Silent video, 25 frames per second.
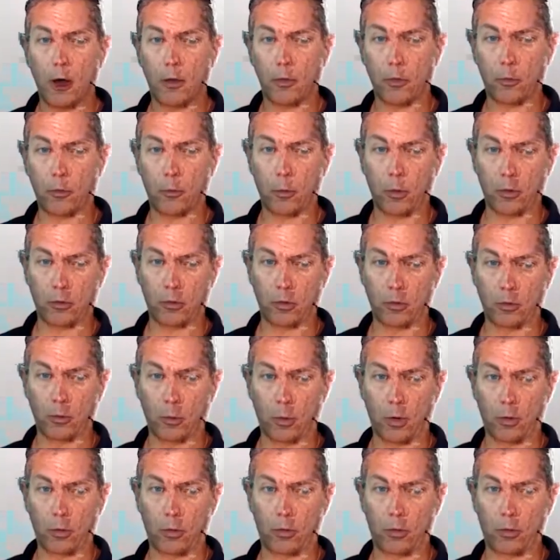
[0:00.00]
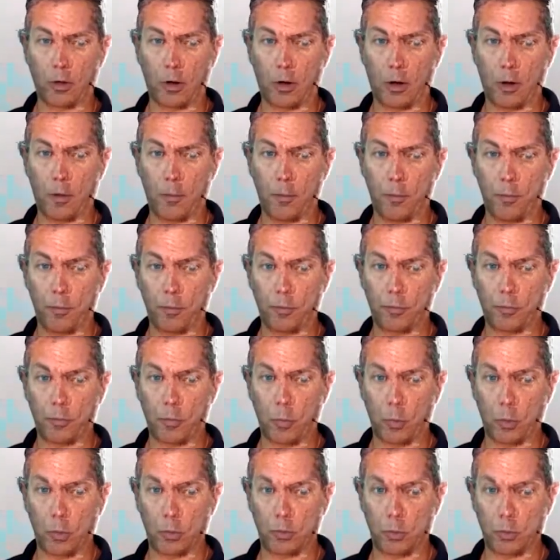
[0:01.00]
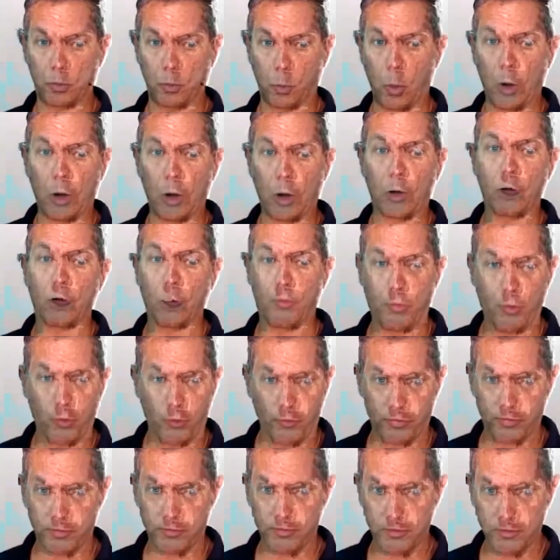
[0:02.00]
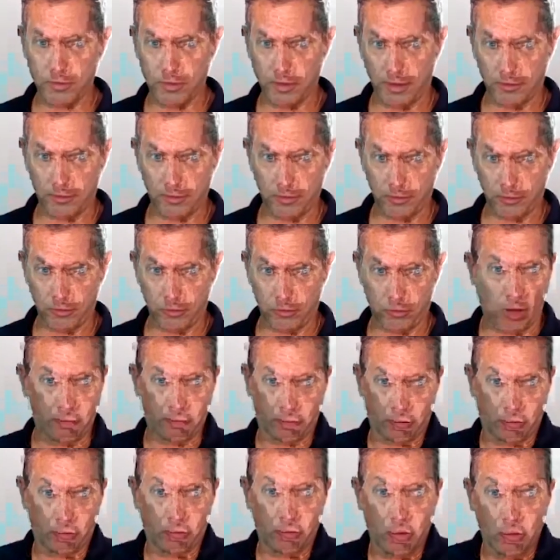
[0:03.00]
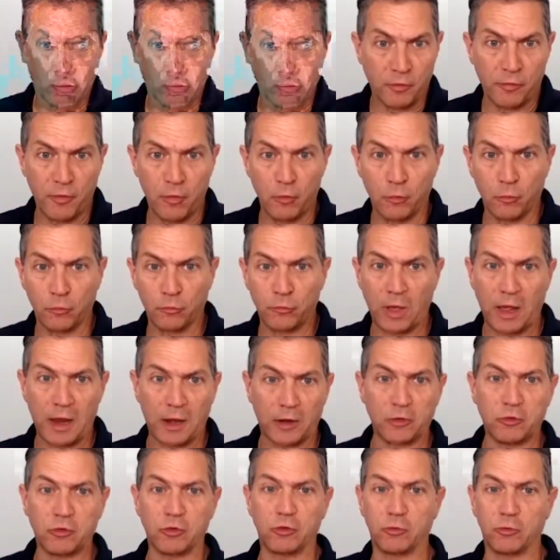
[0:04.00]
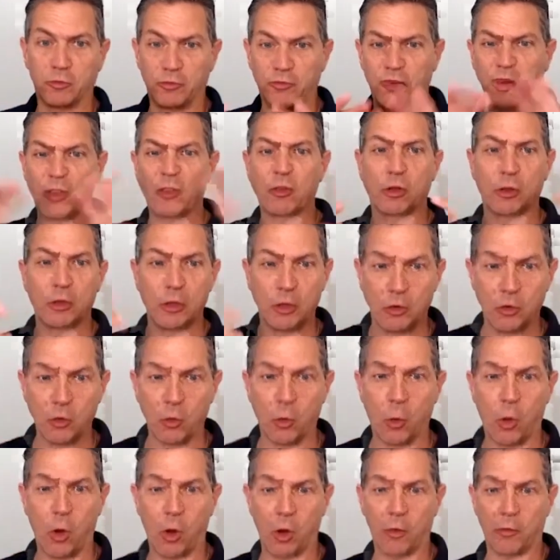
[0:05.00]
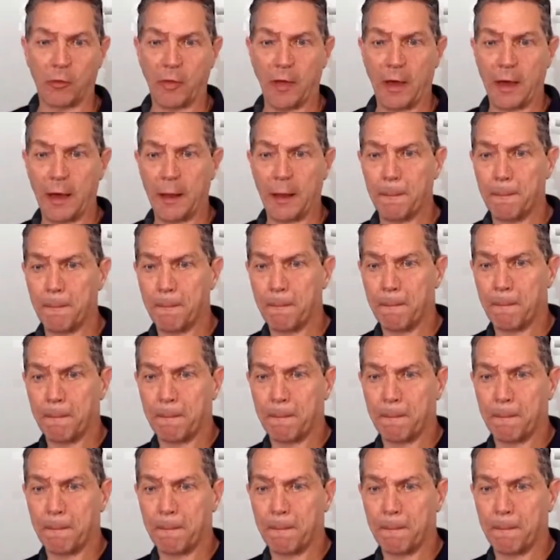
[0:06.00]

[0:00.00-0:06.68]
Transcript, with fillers: Uh, the question was, um, where did you put? Like, it's obviously on your phone, so how did you physically do all of that?